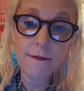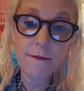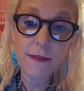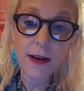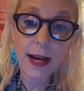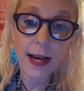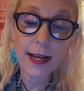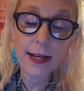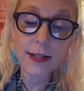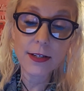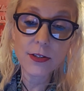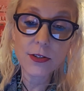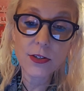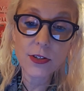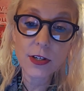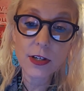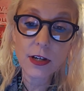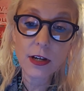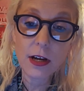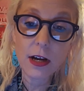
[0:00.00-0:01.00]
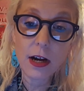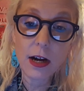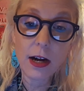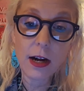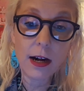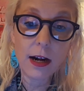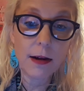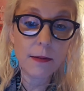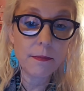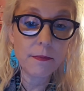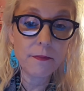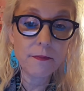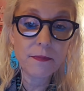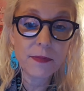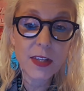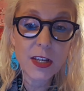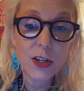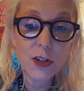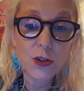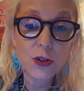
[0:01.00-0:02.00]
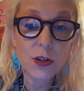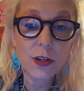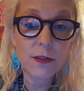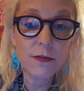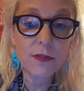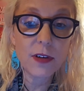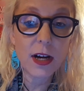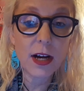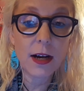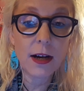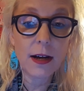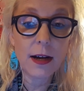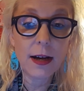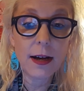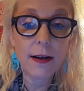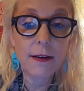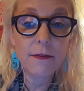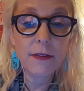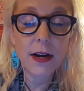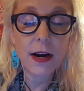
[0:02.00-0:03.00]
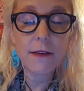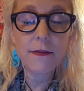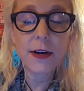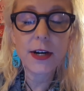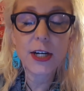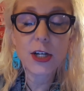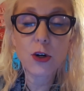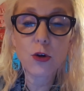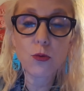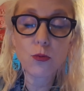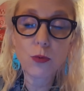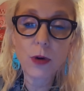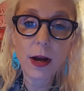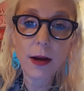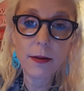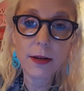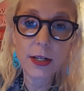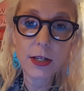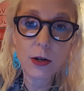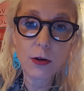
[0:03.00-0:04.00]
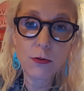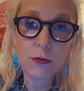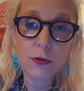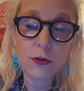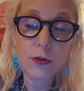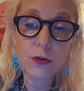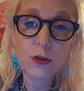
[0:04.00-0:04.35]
find um, sort of a, a, a, very corrupt, you know,